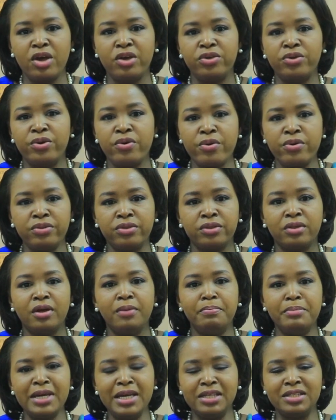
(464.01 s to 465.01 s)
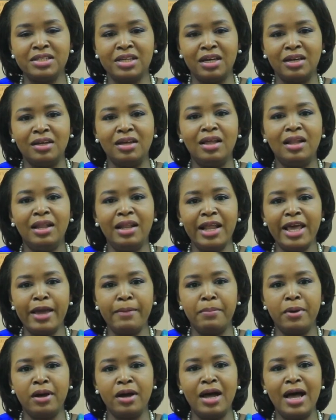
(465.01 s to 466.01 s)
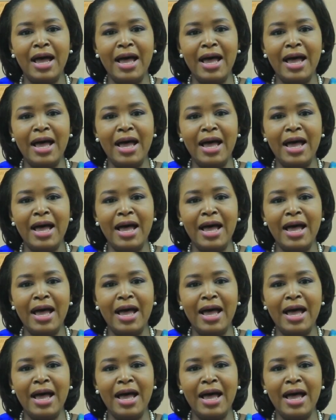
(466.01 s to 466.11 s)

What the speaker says: youth, media, labor,